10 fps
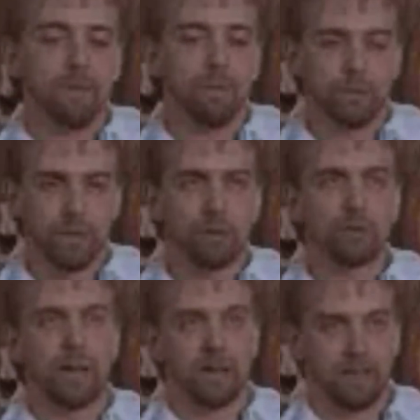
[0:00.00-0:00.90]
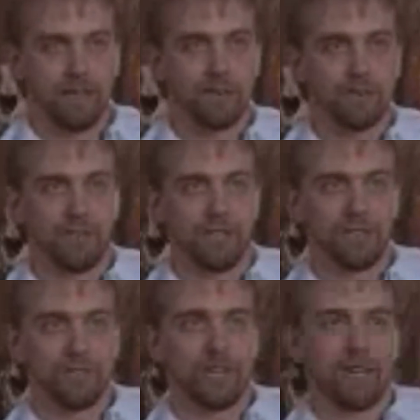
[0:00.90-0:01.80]
which goes back again to the
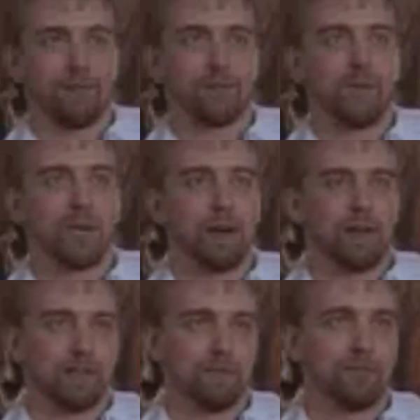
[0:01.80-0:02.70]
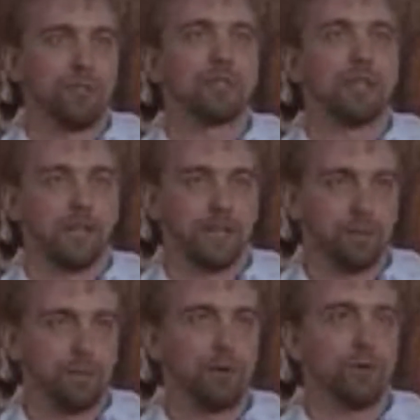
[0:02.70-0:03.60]
days that I often speak about of just getting into
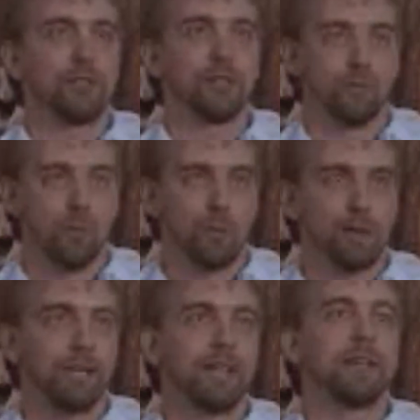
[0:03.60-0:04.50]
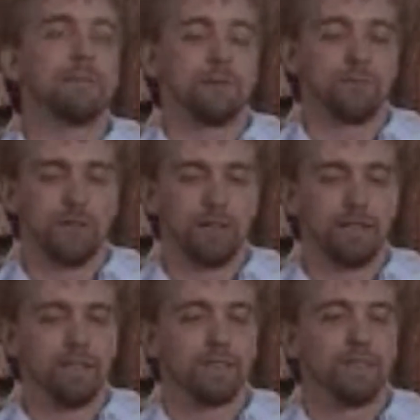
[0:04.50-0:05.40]
computers and into role-playing games and
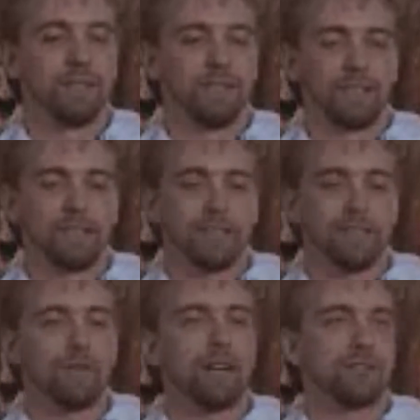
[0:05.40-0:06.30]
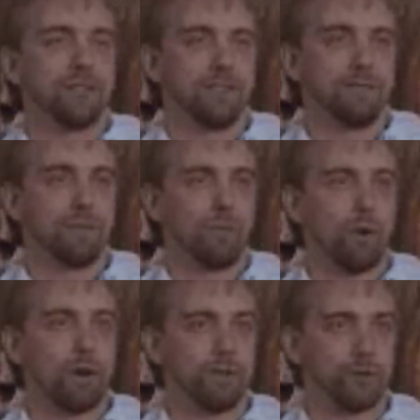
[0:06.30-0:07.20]
reading fantasy
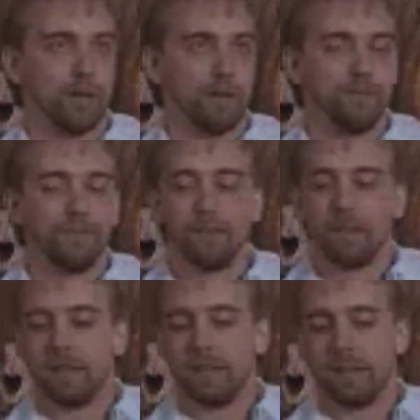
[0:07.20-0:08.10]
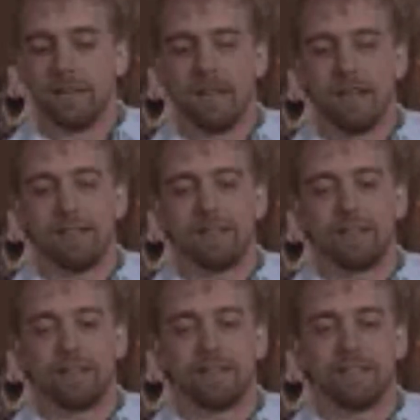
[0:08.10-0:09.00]
work as well. And
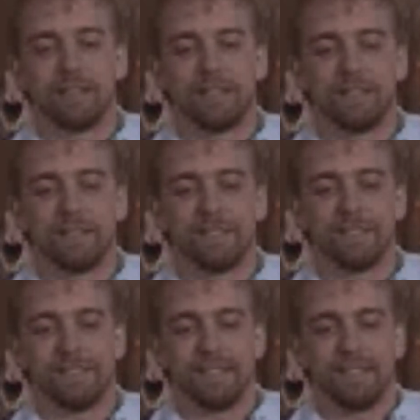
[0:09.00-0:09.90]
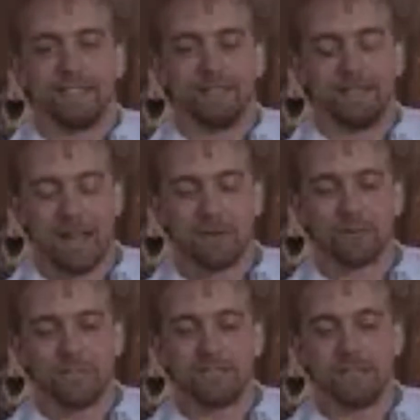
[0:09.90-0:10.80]
the
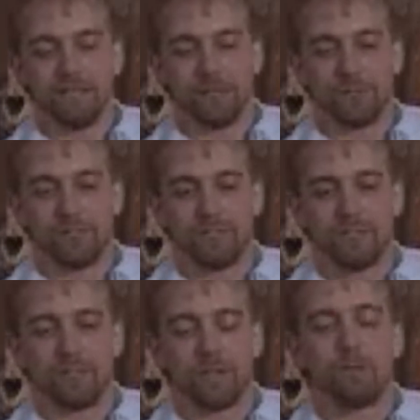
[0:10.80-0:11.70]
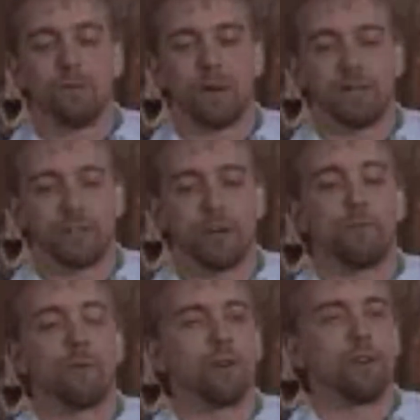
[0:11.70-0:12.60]
actual detail is the summer of my
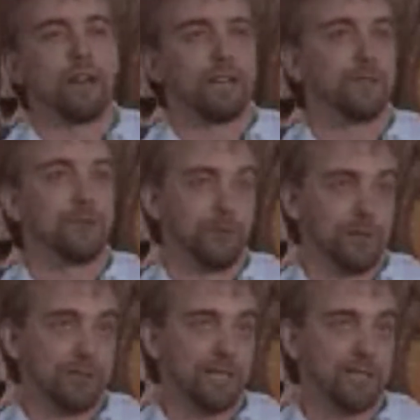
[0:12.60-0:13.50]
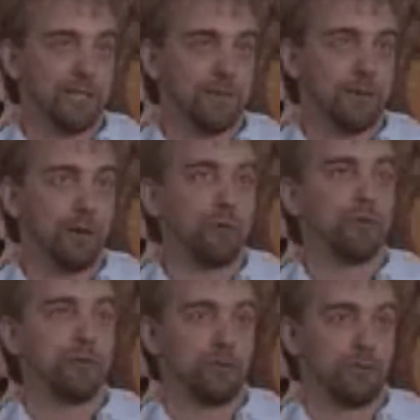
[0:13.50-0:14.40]
sophomore year in high school, I was actually up at
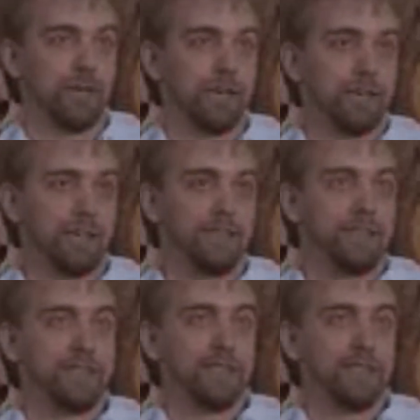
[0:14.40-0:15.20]
OU taking a